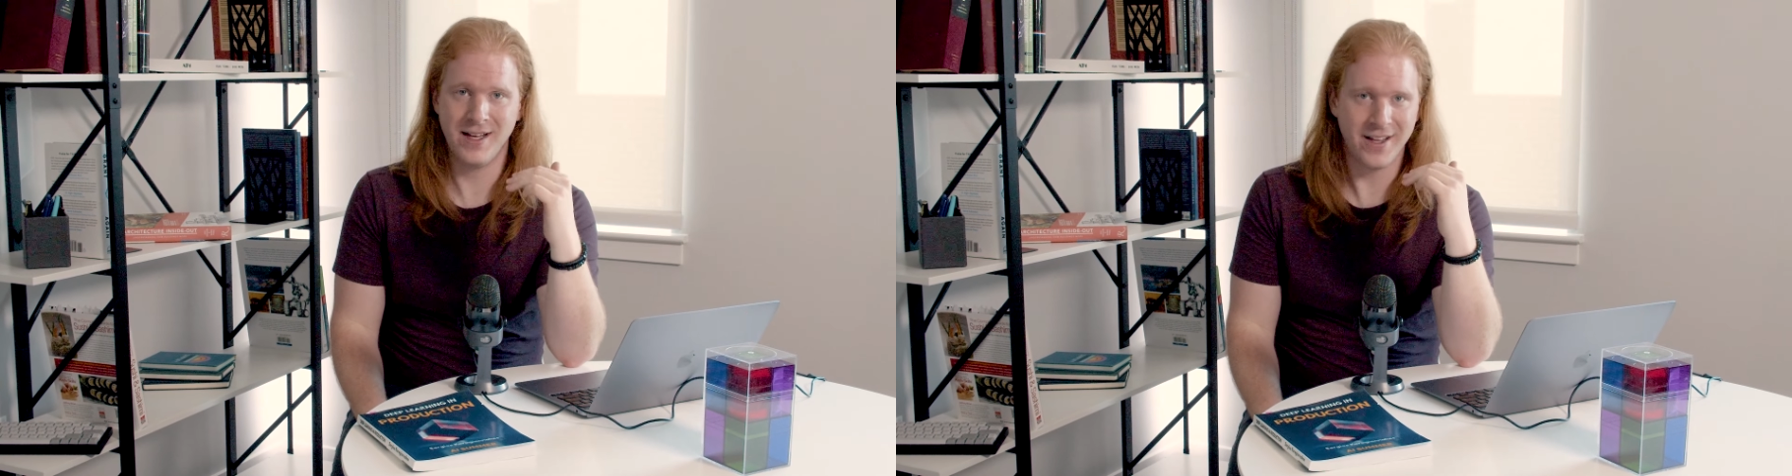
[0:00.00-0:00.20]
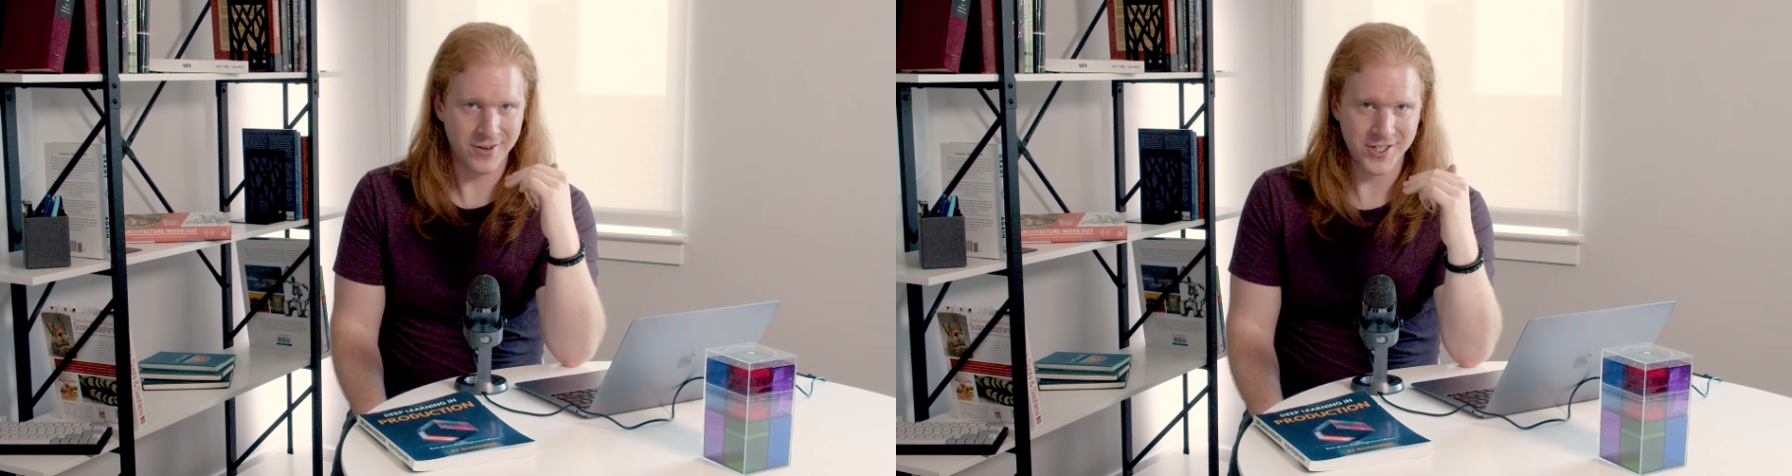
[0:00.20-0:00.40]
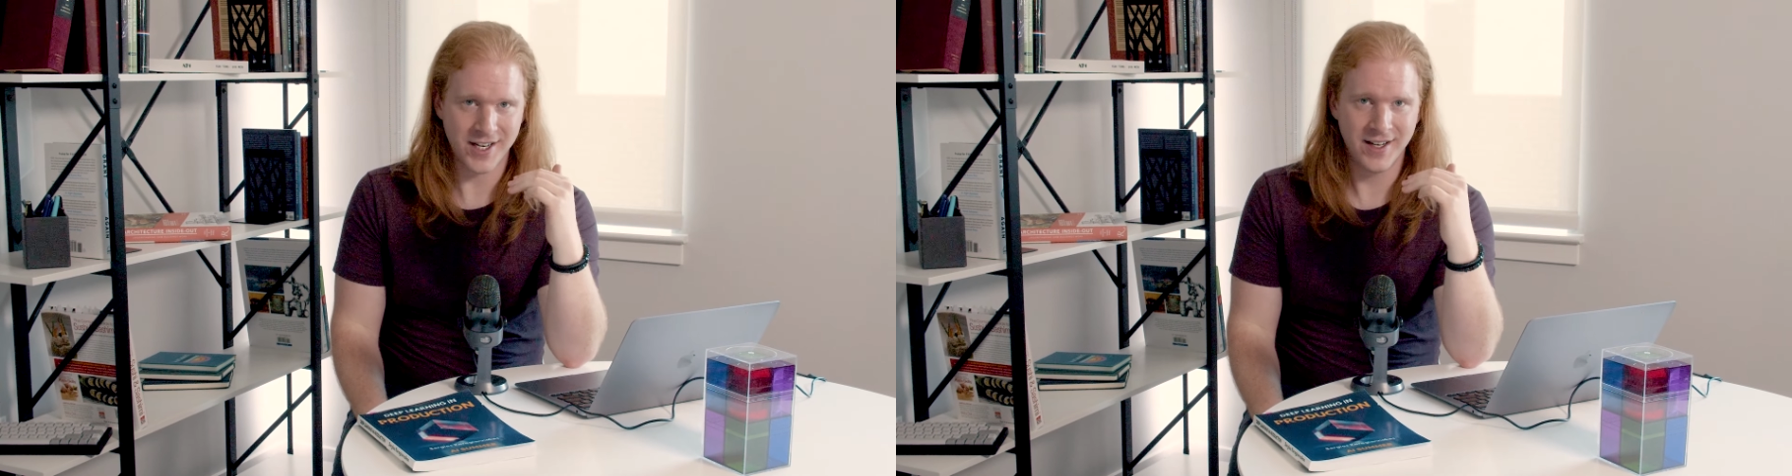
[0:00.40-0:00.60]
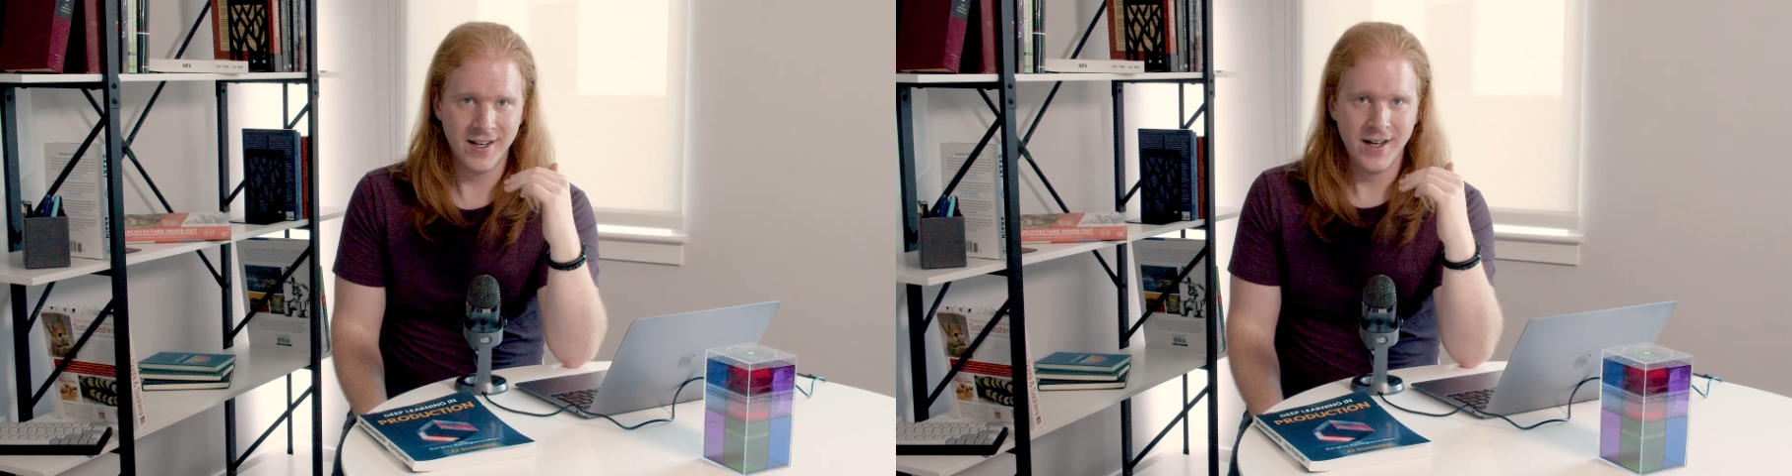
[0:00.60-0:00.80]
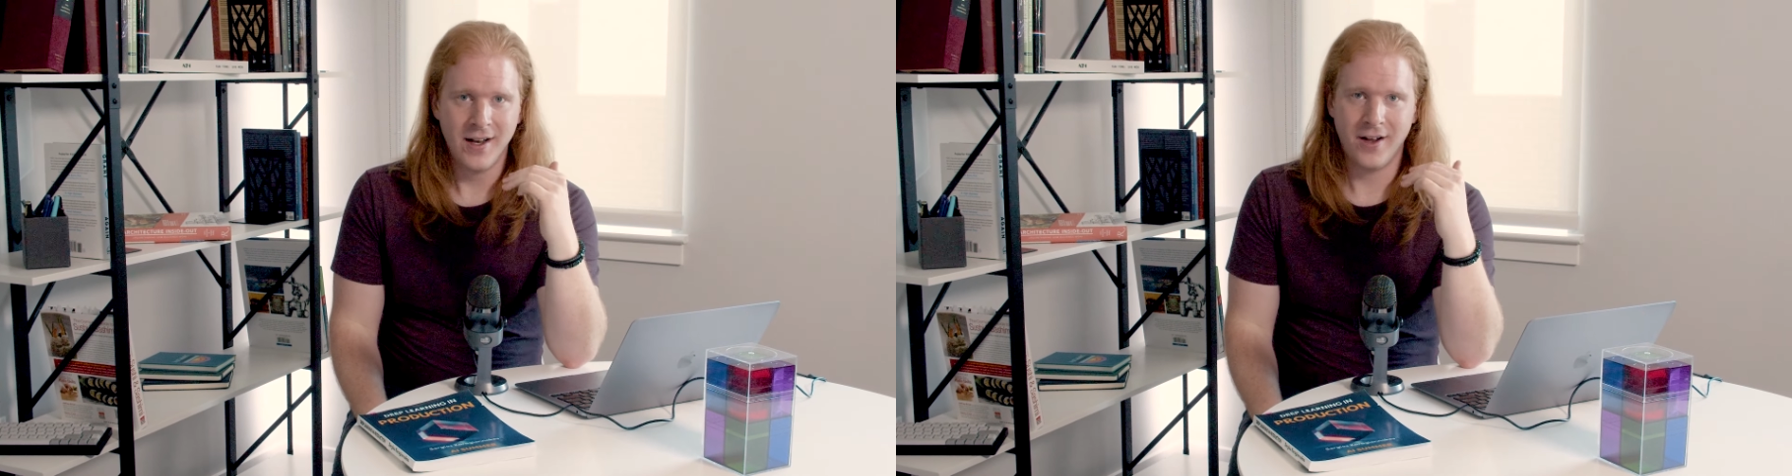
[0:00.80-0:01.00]
energy.
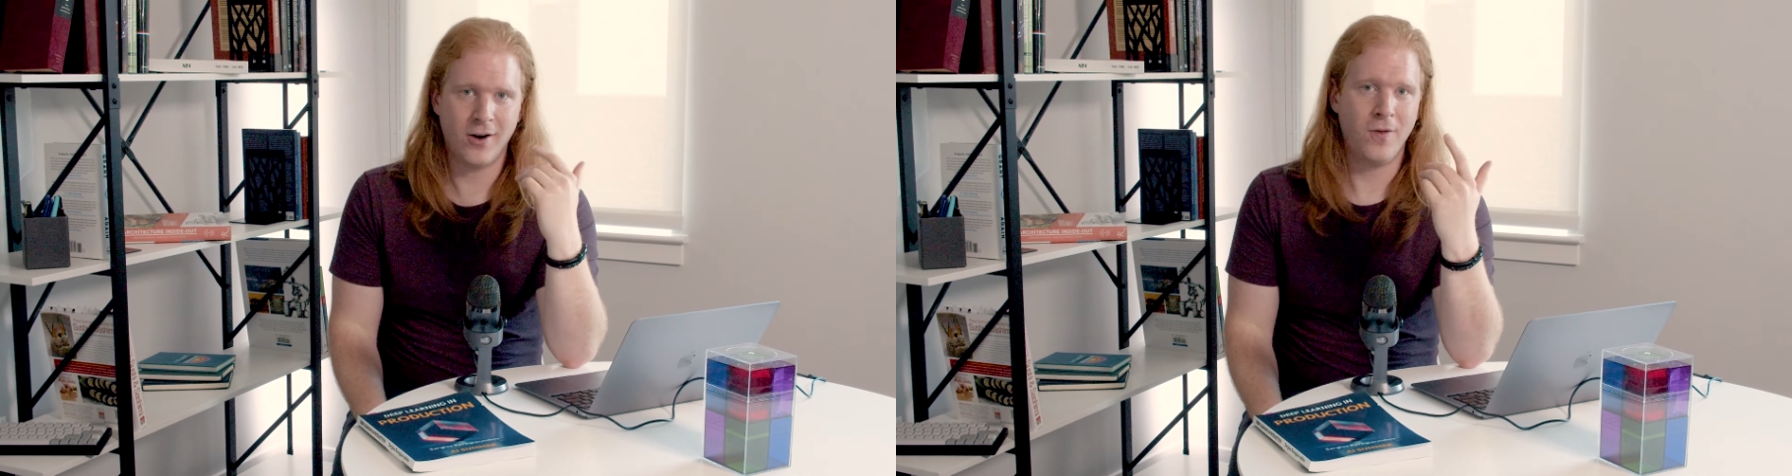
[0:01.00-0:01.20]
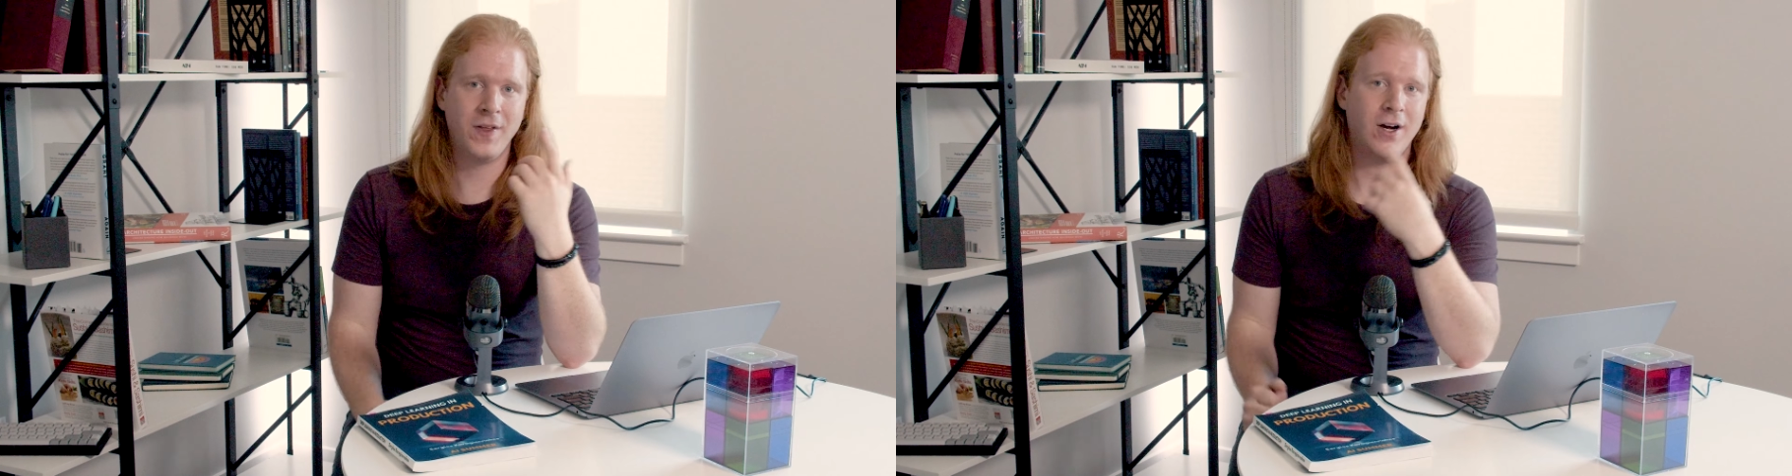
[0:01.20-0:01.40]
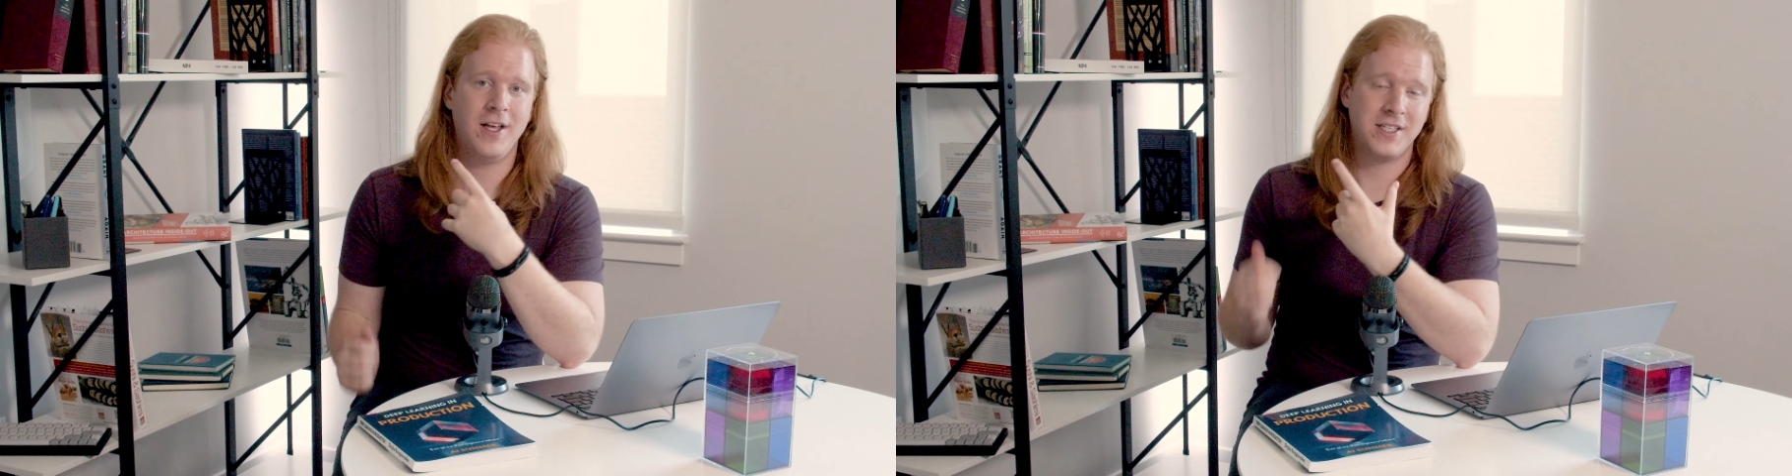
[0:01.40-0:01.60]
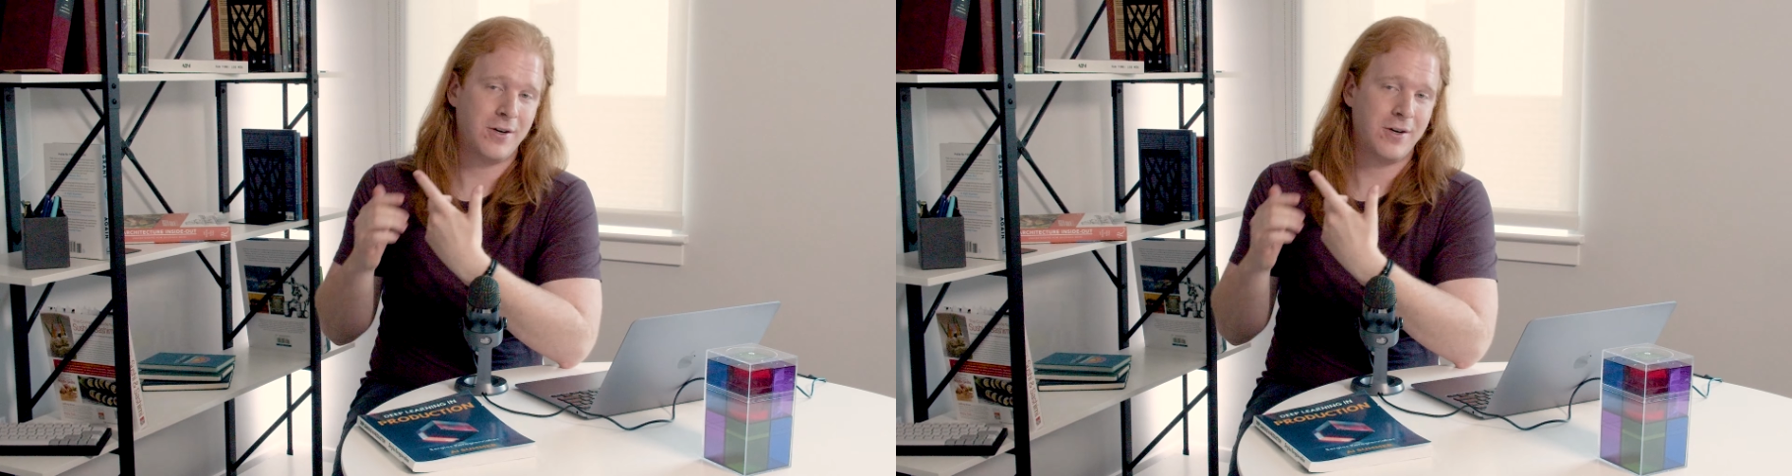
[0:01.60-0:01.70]
Not only is it